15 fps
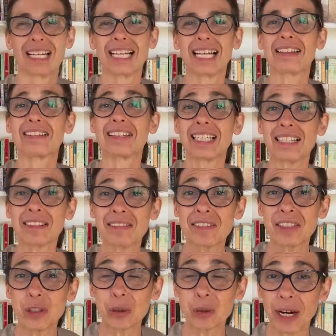At the end of
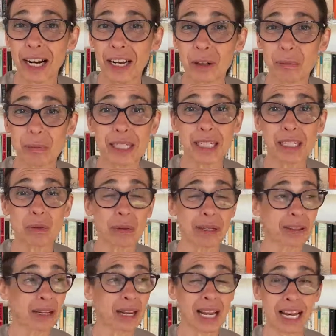the trial, meaning
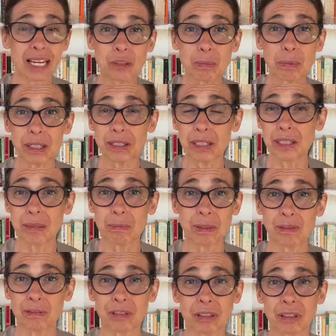when the last
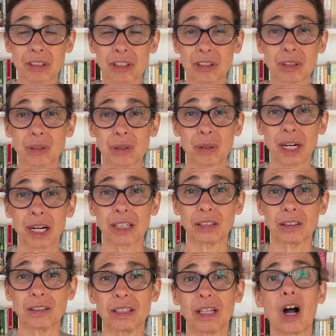participant finished the
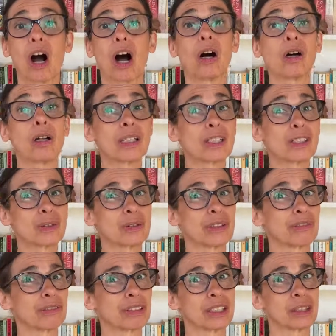trial, all is
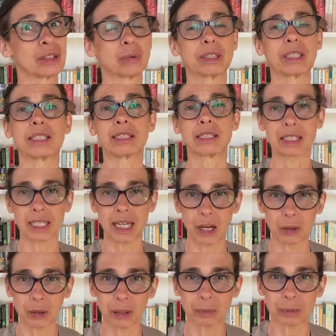revealed. We're going to see how
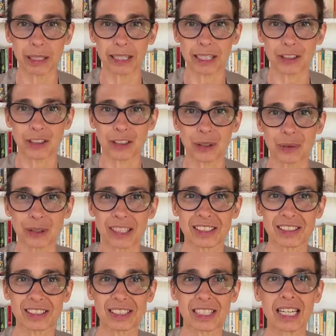good Benesco
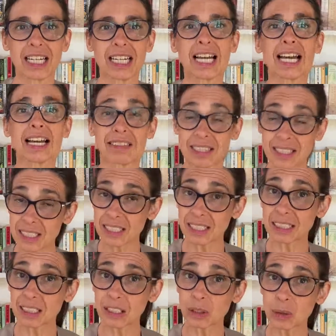is. And this
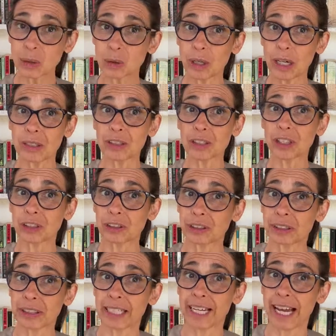clinical trial is
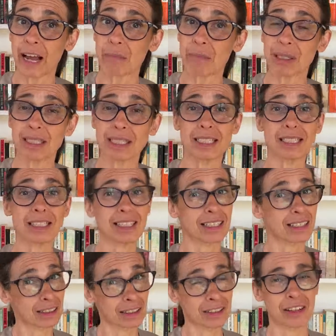currently happening
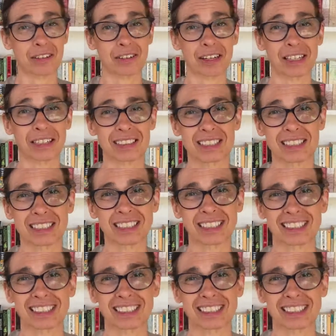in the Netherlands.